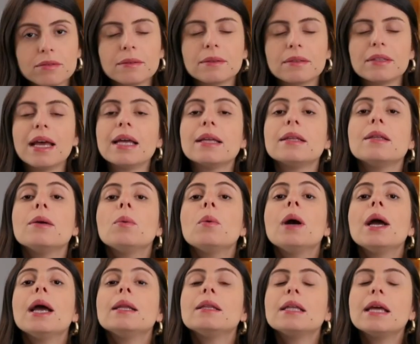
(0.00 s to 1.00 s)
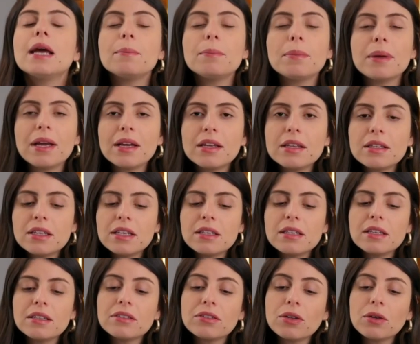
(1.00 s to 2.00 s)
That's why the
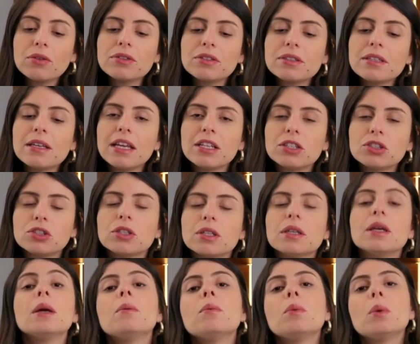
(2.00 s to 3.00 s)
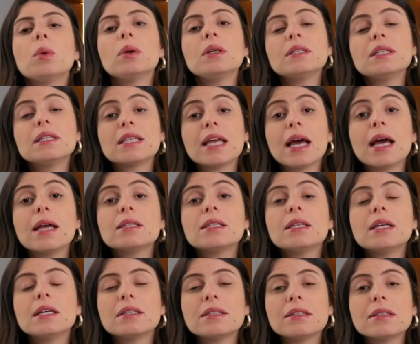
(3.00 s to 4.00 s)
American Association of
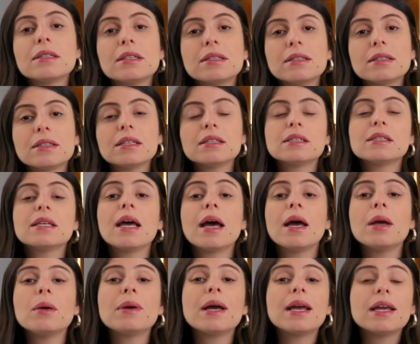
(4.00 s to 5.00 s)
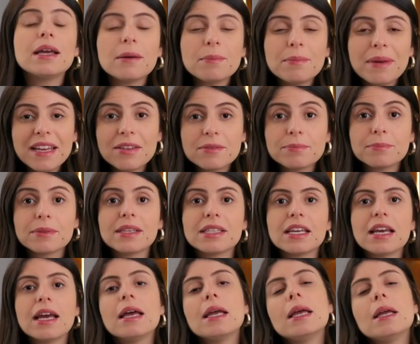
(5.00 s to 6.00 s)
Orthodontists does not recommend
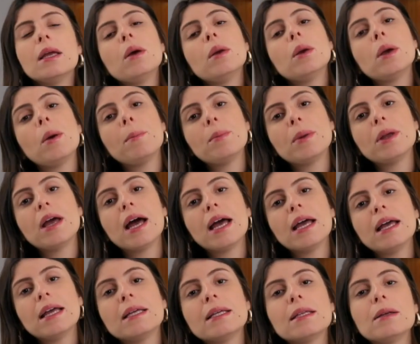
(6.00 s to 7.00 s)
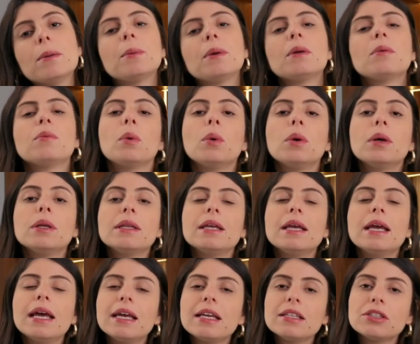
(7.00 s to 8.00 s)
mechanical appliance before
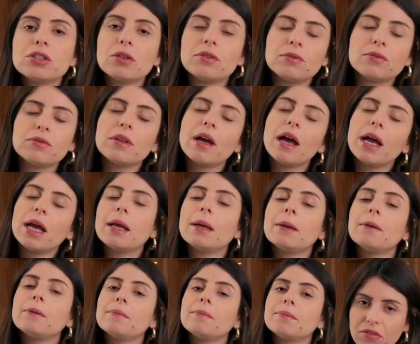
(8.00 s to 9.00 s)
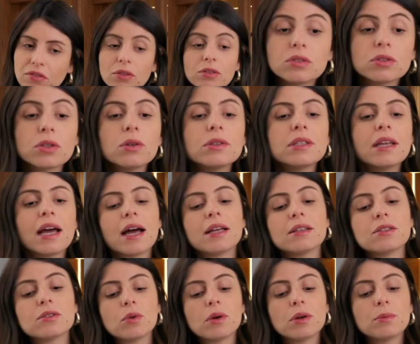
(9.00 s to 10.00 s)
the age of 5. So
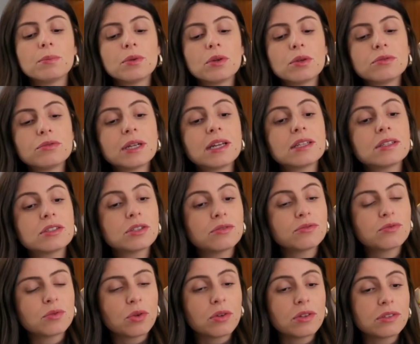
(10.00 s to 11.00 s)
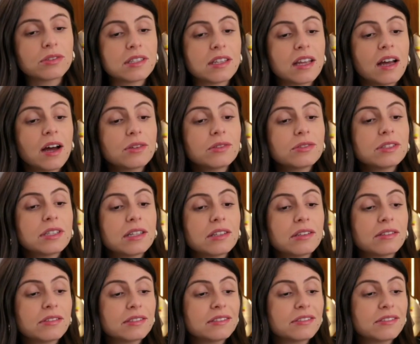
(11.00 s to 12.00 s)
that's what preventive
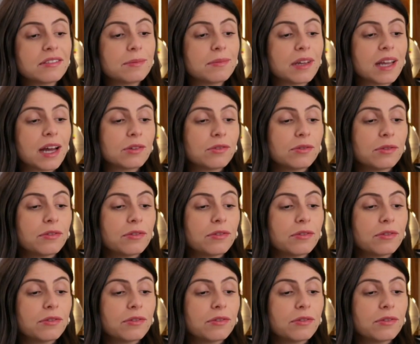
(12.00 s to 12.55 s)
orthodontics is about.